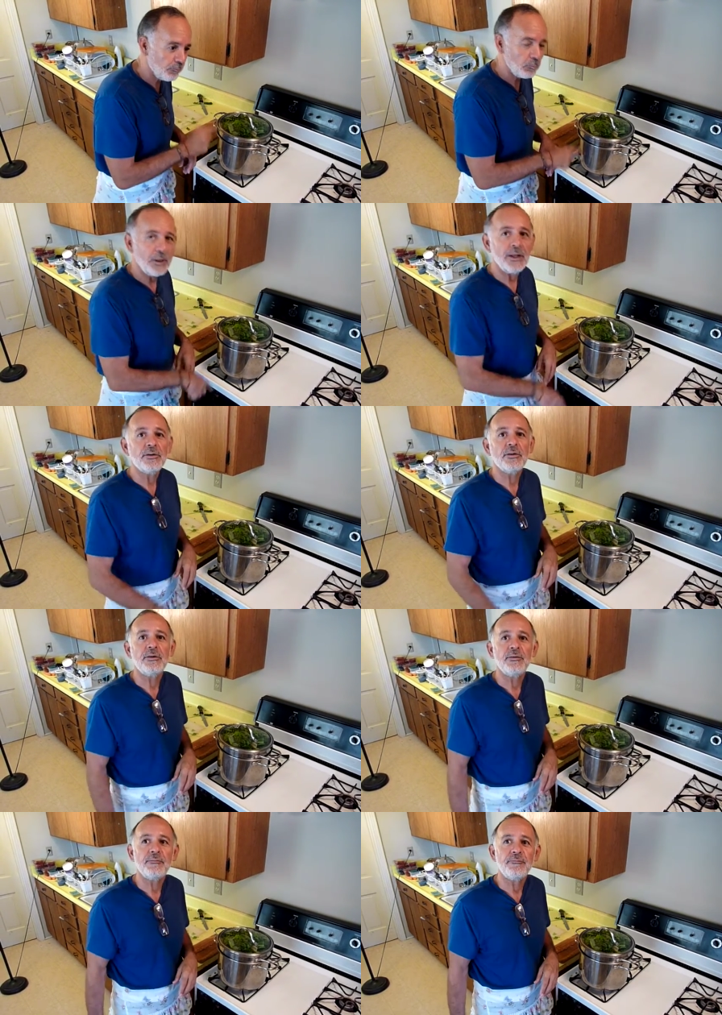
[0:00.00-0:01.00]
blender
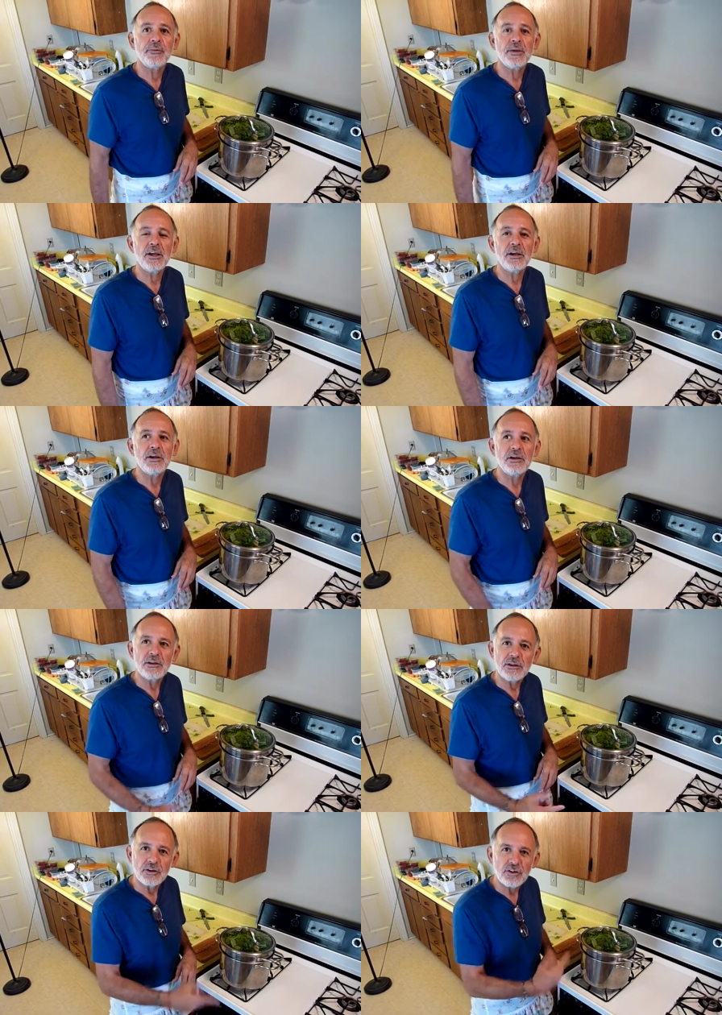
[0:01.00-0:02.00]
can
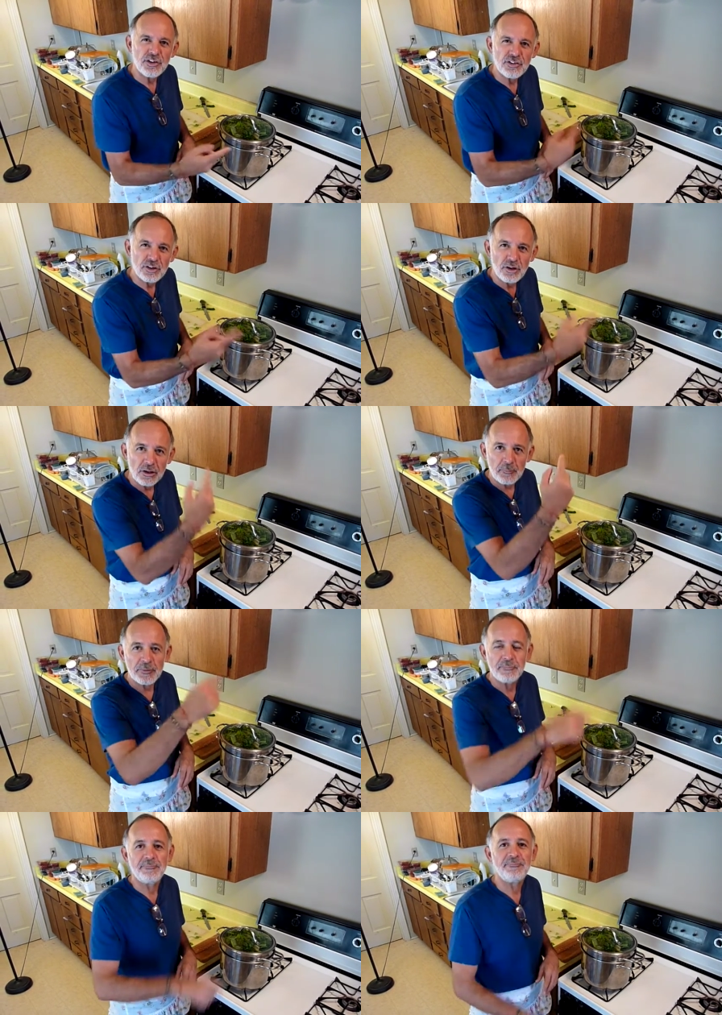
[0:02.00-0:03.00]
crush it all up.
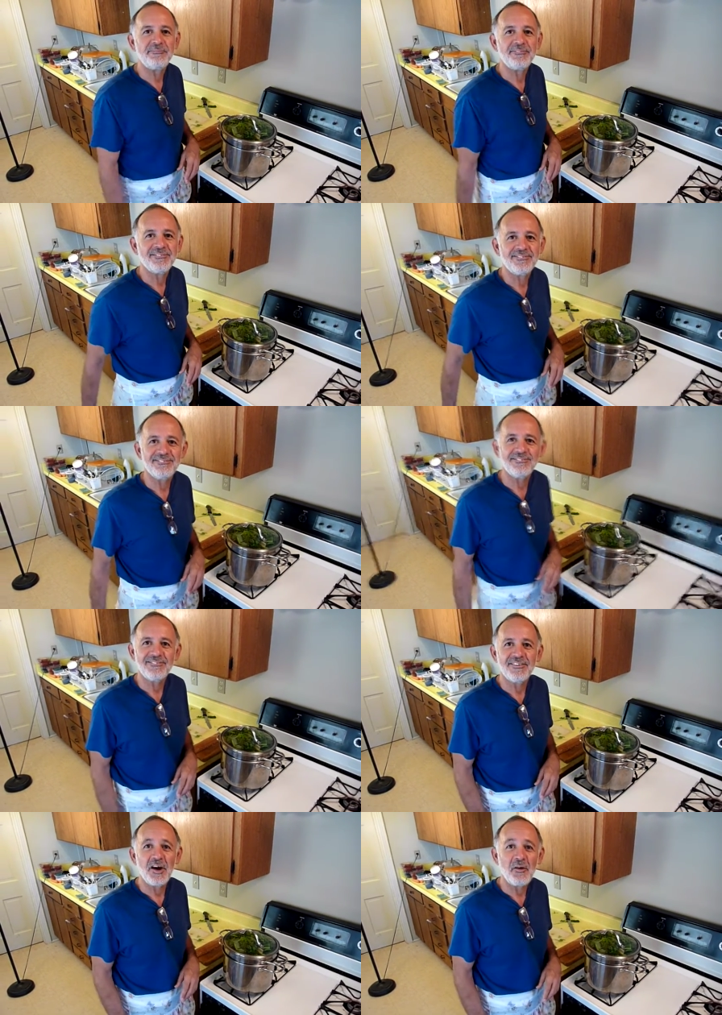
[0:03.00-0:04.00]

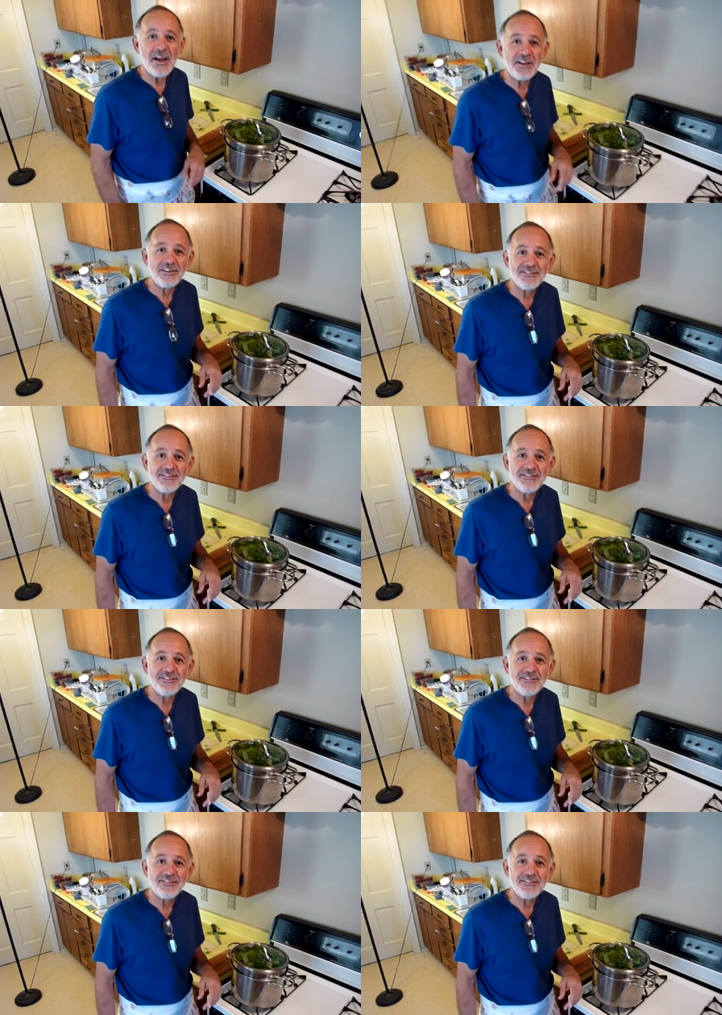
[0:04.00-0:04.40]
All right?